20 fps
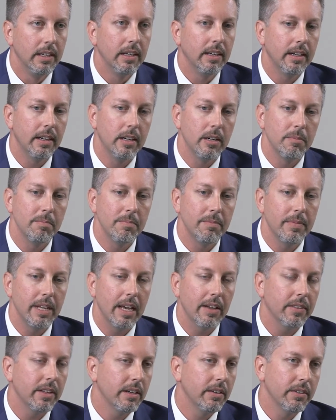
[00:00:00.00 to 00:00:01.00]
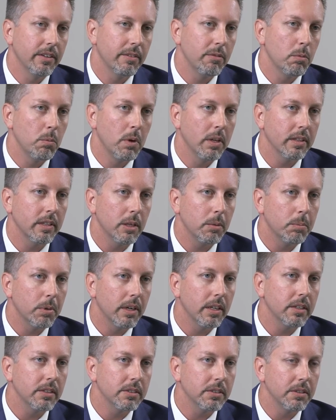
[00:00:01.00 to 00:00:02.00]
Now they don't even want the
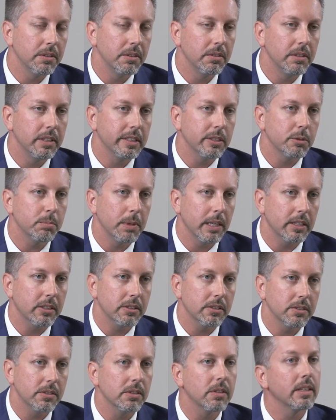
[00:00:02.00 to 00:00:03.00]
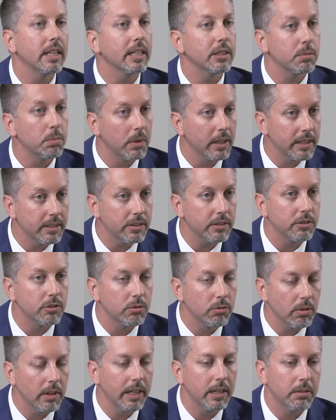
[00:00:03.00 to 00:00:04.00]
apprentice to do the inspection. So that's why it's a
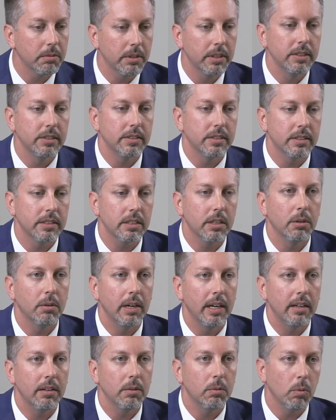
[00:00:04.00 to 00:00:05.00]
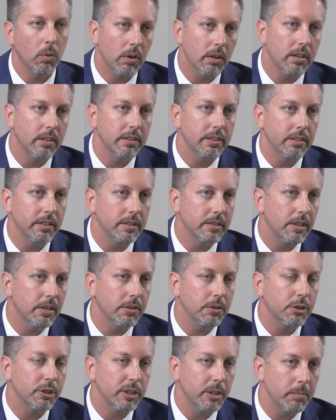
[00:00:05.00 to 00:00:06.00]
great reason to go out and work on your
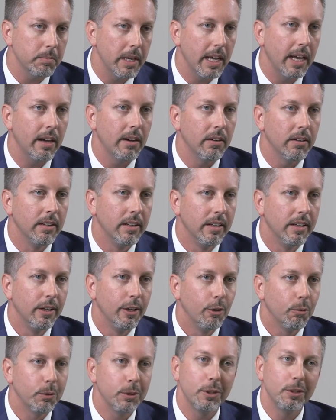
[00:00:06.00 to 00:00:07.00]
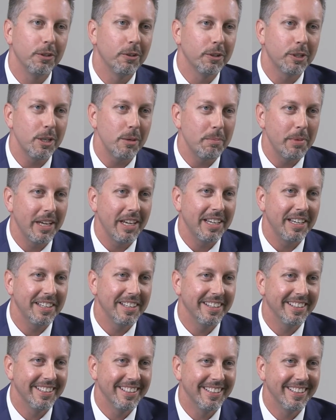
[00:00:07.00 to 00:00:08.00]
internship now when you don't get paid